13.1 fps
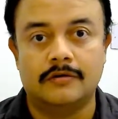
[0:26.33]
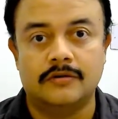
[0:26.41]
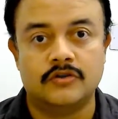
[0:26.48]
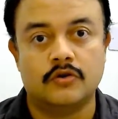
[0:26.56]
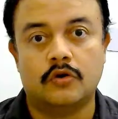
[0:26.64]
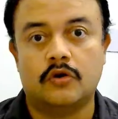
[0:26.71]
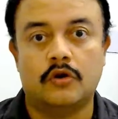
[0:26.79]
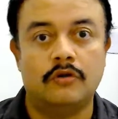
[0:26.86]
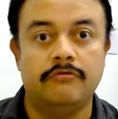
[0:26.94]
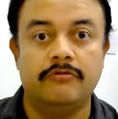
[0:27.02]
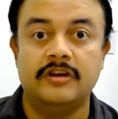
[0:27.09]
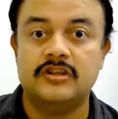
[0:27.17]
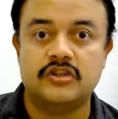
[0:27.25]
the so-called
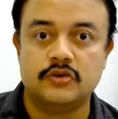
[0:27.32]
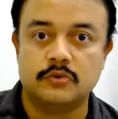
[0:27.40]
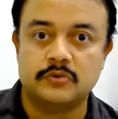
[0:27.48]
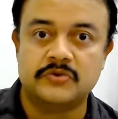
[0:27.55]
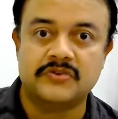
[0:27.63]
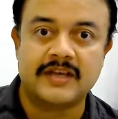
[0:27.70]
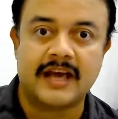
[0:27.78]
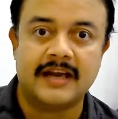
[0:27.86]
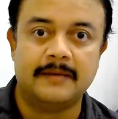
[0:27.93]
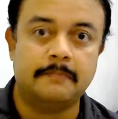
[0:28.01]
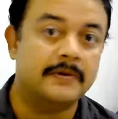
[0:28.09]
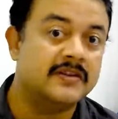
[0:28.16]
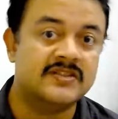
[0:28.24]
virtues
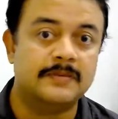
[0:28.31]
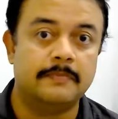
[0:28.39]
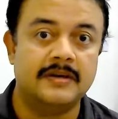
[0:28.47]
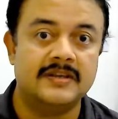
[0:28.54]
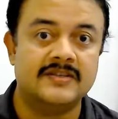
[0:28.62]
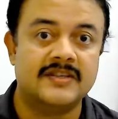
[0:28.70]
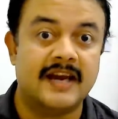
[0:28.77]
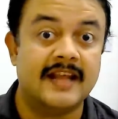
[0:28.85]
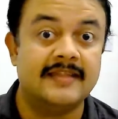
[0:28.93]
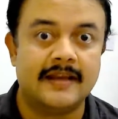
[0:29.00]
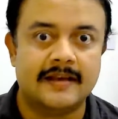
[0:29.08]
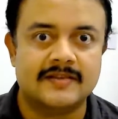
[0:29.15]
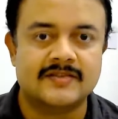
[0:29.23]
and principles and
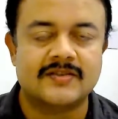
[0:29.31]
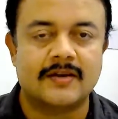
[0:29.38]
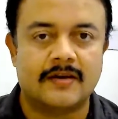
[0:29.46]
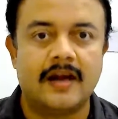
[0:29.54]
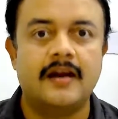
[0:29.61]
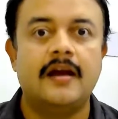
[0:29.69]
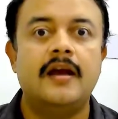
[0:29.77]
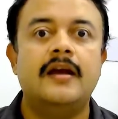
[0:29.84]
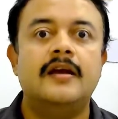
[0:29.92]
ethics, right?